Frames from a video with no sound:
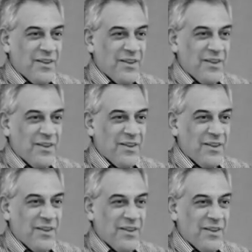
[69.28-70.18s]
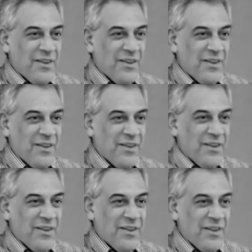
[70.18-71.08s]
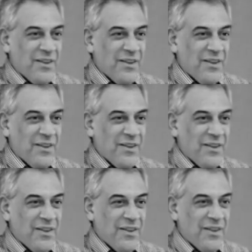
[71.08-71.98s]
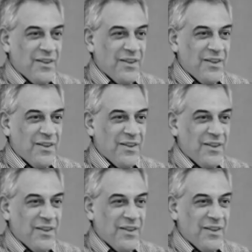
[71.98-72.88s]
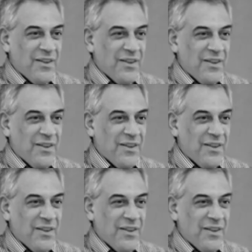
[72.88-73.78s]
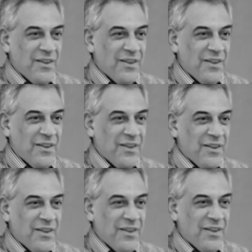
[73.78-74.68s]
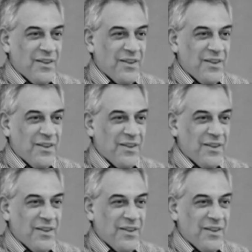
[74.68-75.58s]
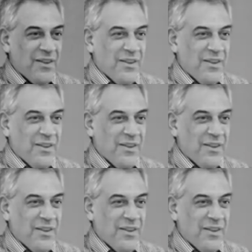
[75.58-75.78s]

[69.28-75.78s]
(not speaking)